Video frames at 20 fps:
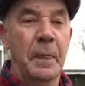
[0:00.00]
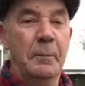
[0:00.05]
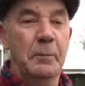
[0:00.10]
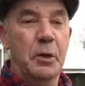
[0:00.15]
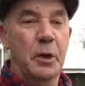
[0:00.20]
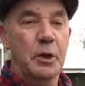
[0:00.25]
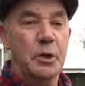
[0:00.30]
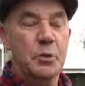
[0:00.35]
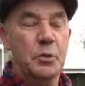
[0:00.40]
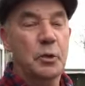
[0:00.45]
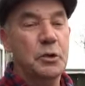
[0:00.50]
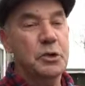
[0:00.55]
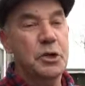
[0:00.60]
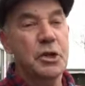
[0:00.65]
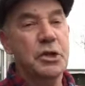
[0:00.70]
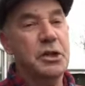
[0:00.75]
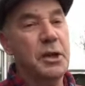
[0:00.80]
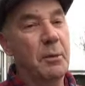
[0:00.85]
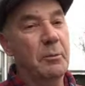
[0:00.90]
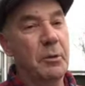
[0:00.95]
because once you
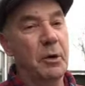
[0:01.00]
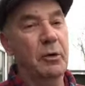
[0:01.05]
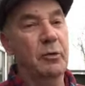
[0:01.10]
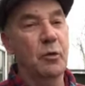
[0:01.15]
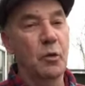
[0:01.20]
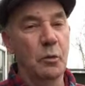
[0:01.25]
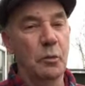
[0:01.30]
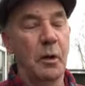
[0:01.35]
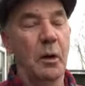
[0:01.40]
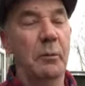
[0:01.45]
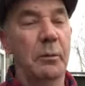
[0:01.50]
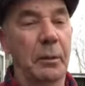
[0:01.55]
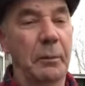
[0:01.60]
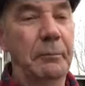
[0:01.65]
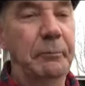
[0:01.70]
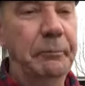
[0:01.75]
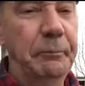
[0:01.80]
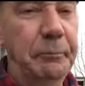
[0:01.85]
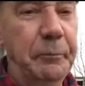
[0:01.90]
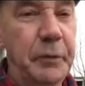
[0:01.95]
separate rhubarb,
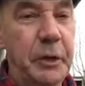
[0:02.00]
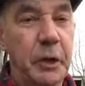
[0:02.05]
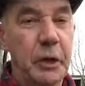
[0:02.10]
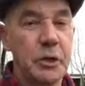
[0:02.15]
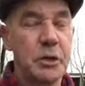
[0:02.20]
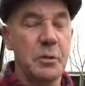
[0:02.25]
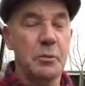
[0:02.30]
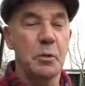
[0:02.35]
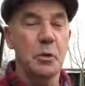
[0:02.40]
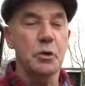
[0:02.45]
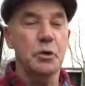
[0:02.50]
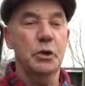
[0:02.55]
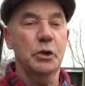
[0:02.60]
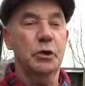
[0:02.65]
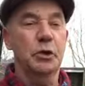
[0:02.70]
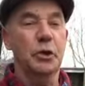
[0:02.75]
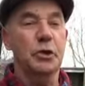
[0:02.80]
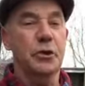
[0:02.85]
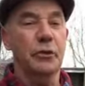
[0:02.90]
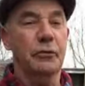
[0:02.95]
you're not supposed to
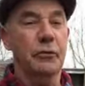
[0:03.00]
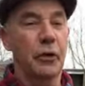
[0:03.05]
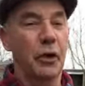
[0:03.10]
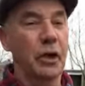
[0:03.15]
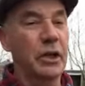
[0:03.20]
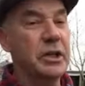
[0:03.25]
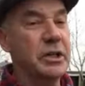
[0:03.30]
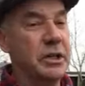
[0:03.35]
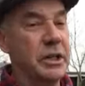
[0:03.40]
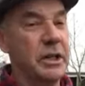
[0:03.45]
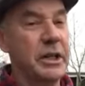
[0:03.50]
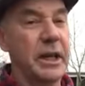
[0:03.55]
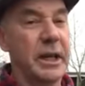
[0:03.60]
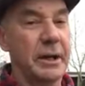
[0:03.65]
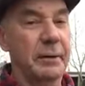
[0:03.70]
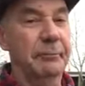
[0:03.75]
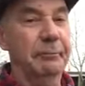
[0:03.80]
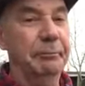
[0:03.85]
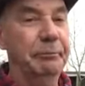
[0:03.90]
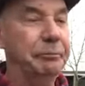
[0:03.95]
touch it for at least a year.